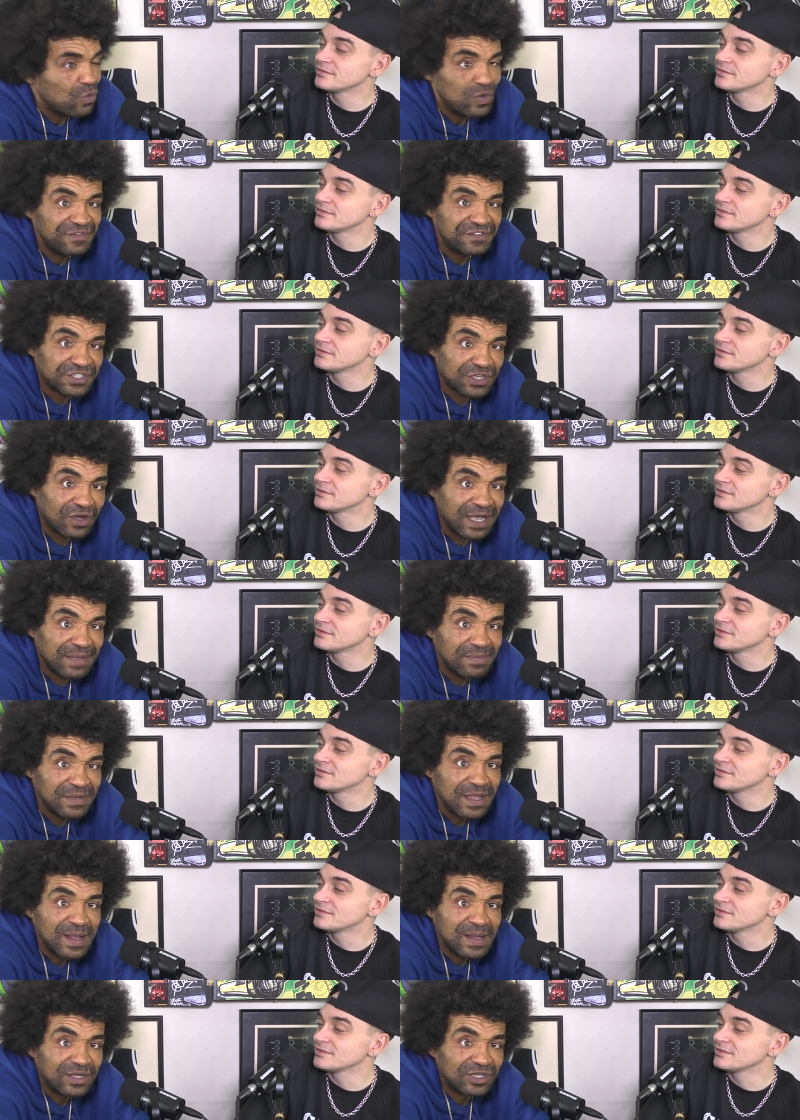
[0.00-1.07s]
Speaker 1: with
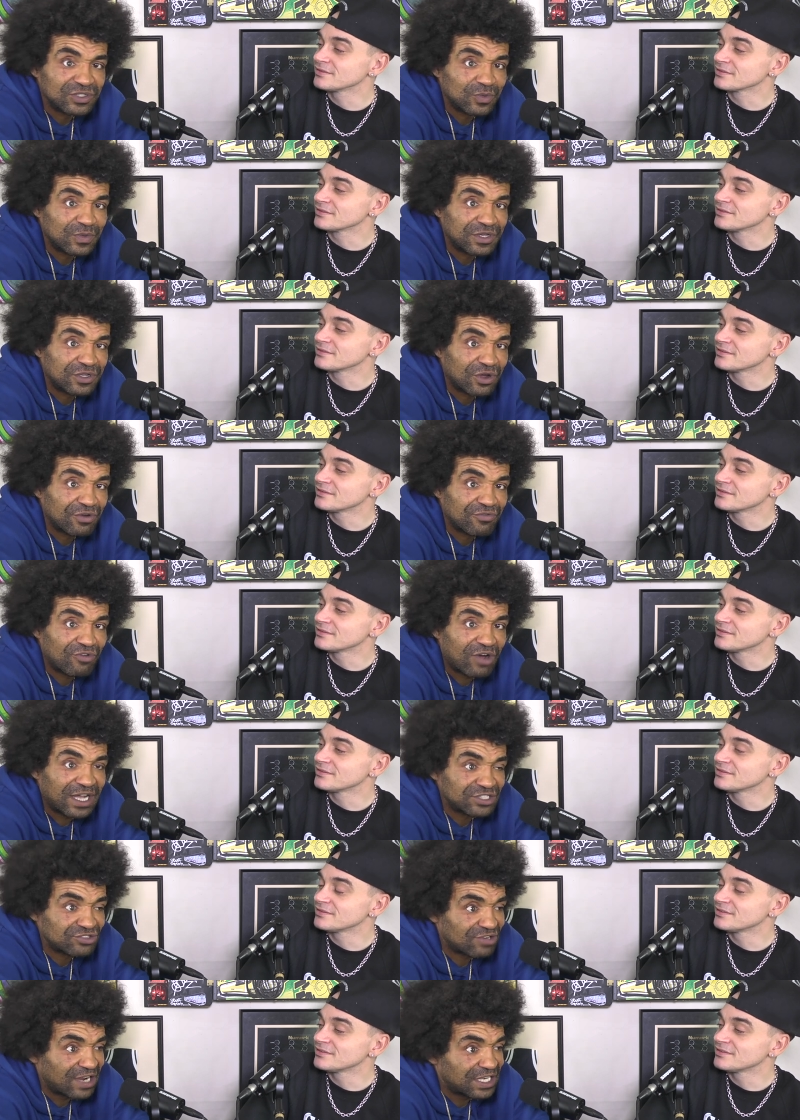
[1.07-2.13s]
time, because we've really got the
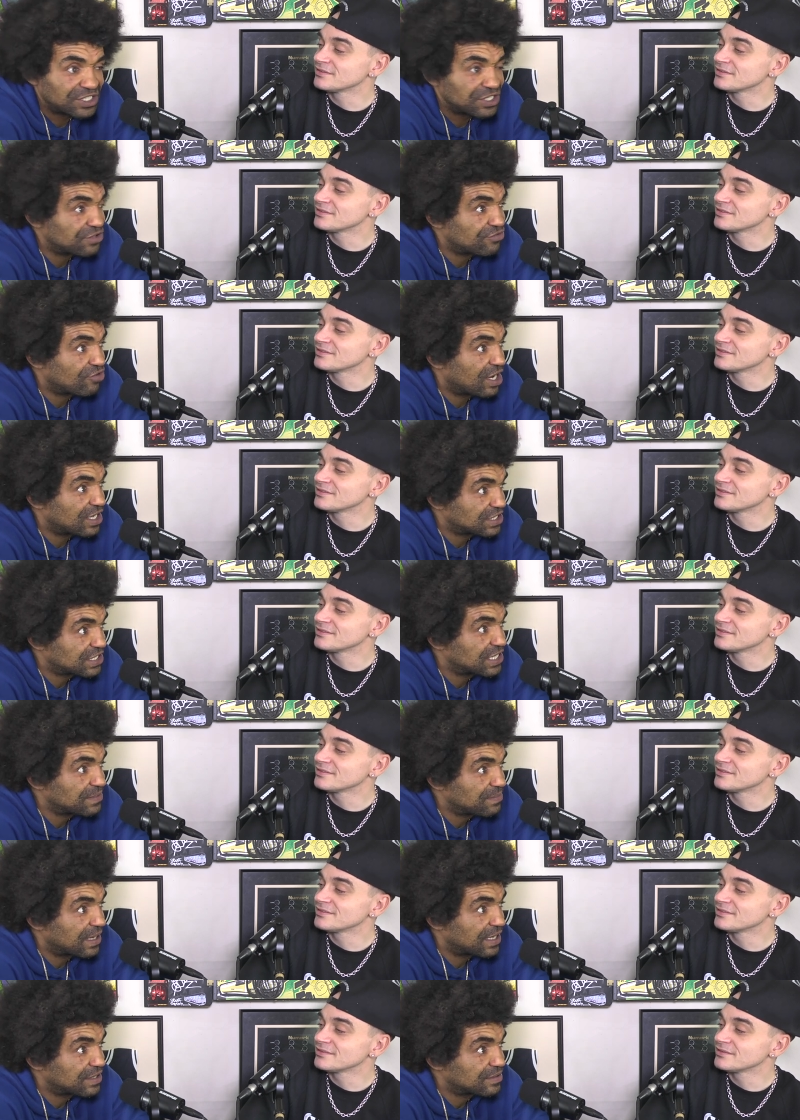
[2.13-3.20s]
right strategy and the right
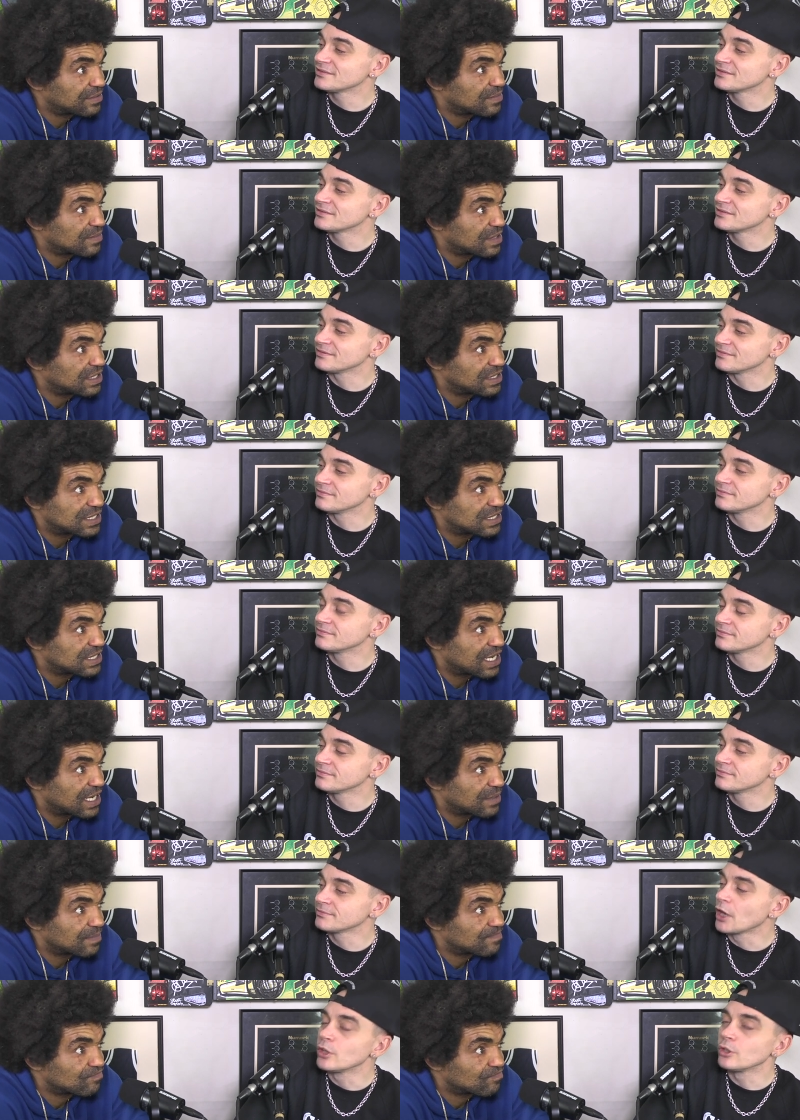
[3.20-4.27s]
team, man. It's
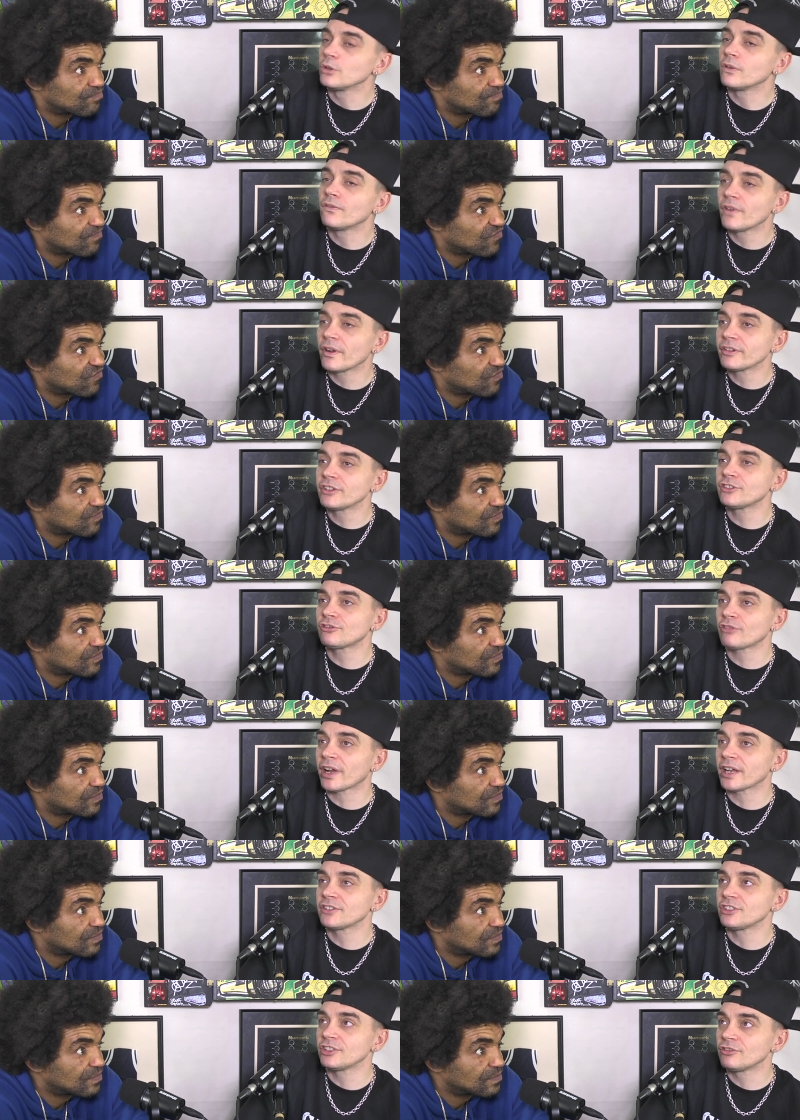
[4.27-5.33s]
sick.
Speaker 2: You're very
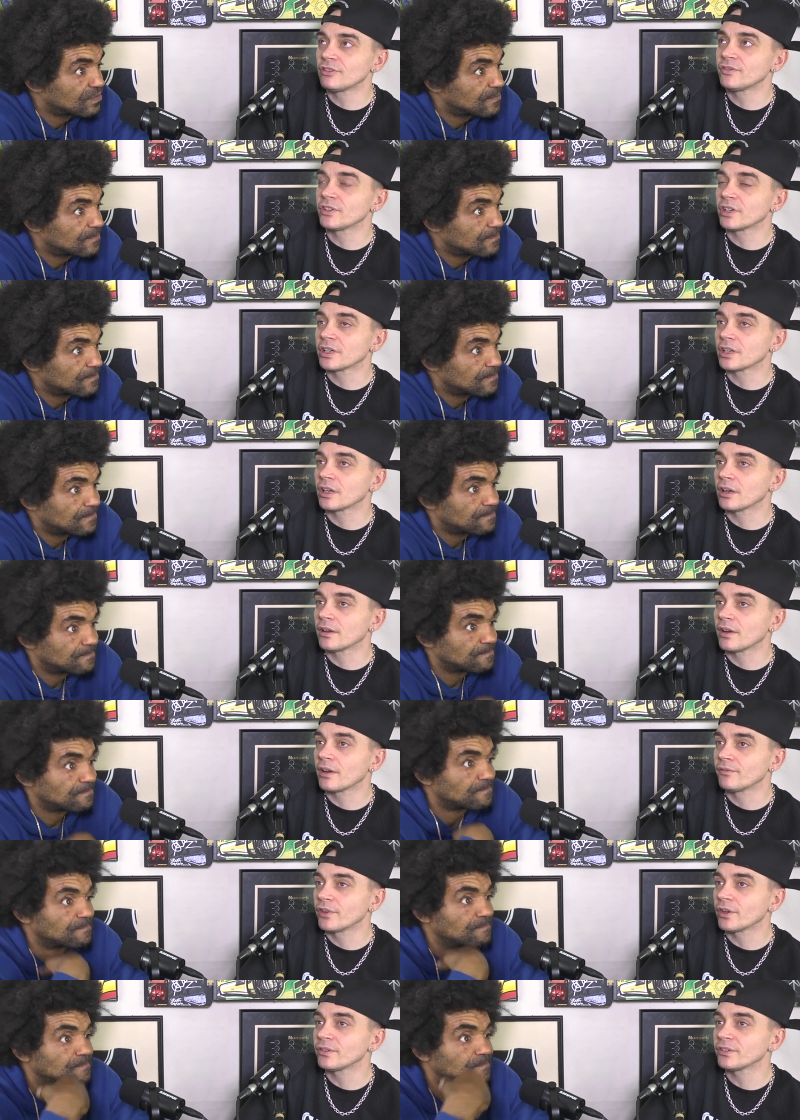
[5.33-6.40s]
strategy driven, and I,
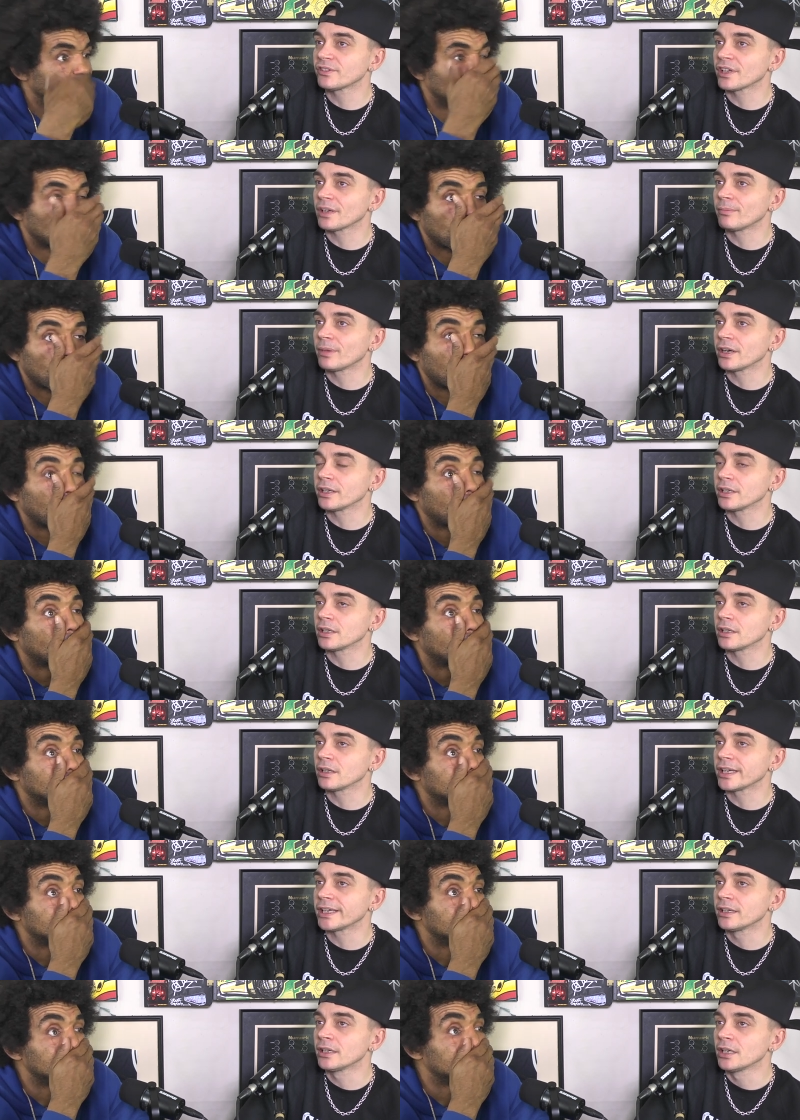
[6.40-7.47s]
have noticed that about you.
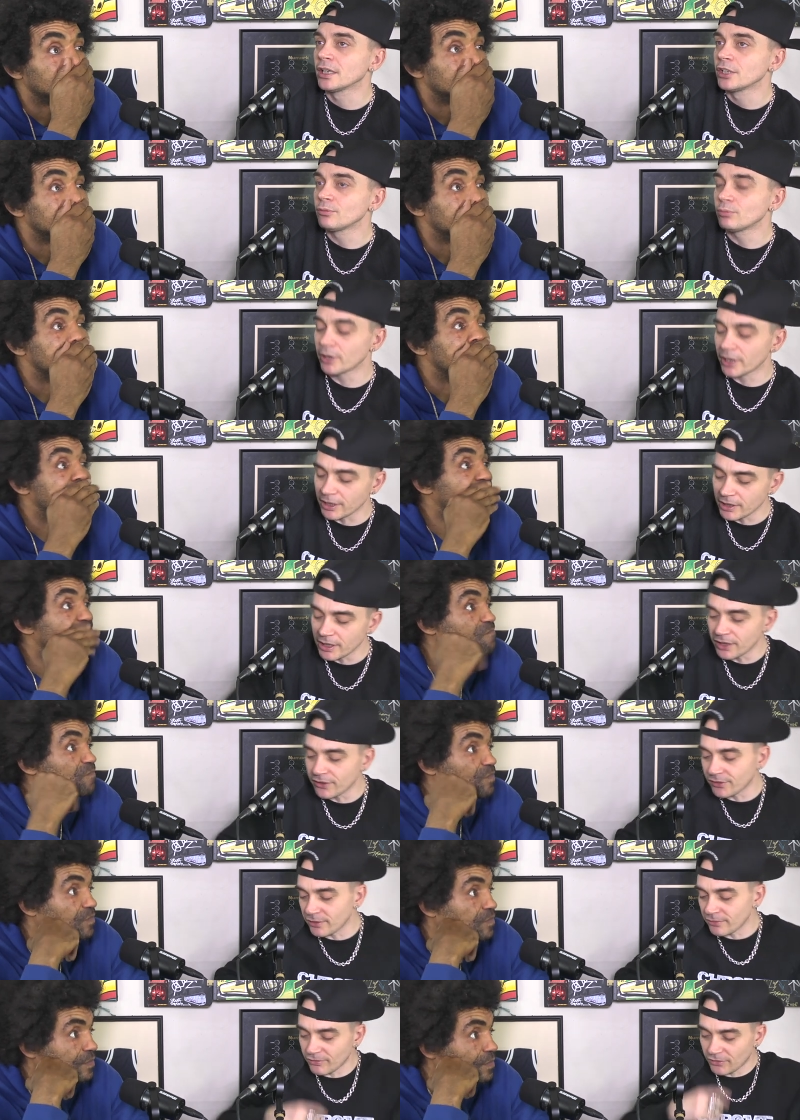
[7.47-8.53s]
Like, in
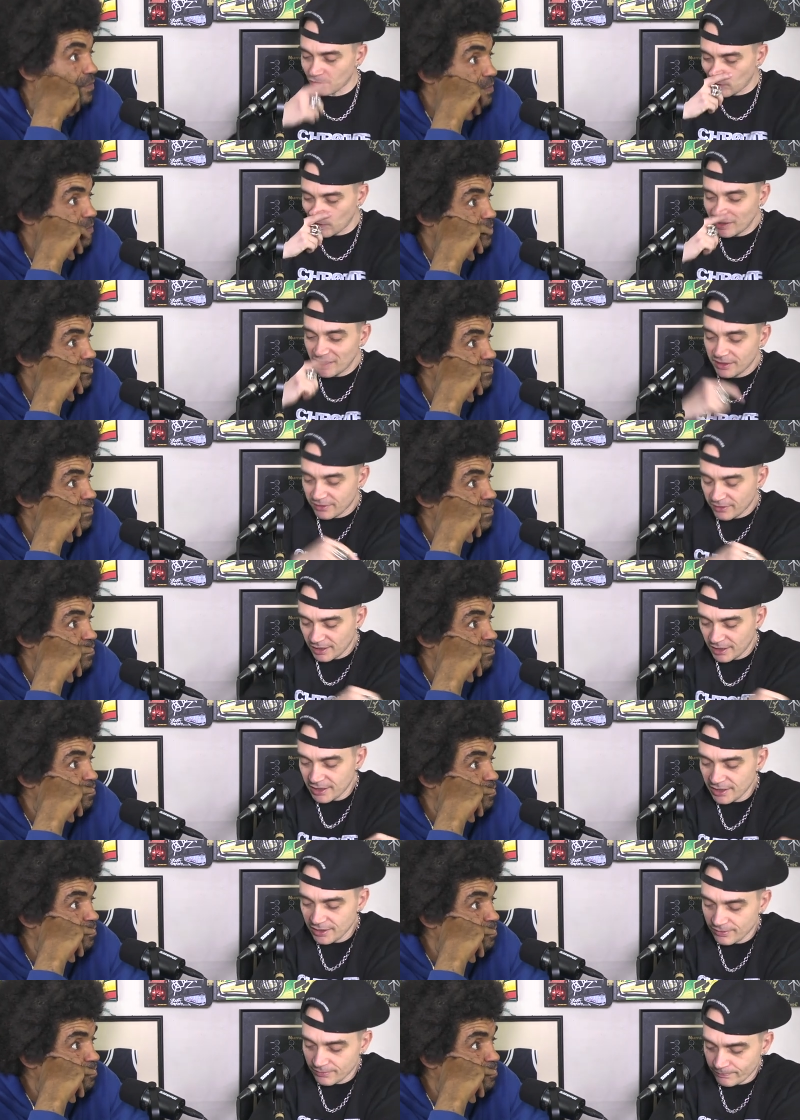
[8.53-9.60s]
these, in these,
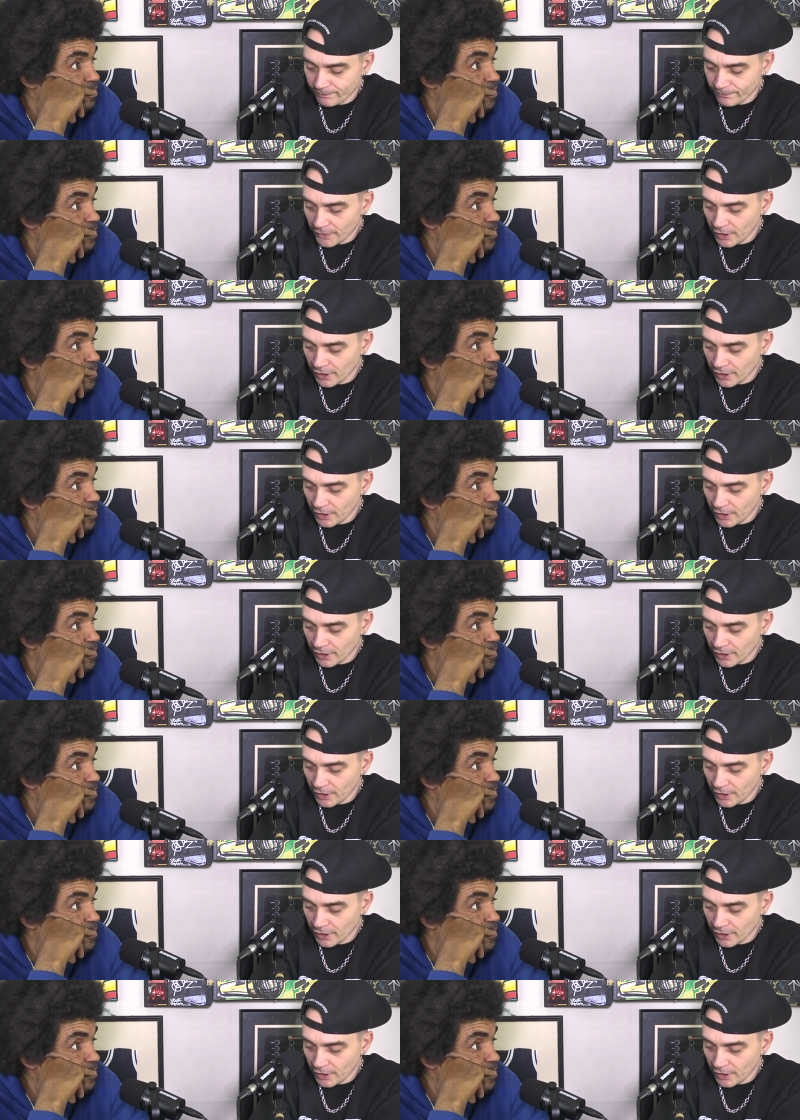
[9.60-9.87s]
in these,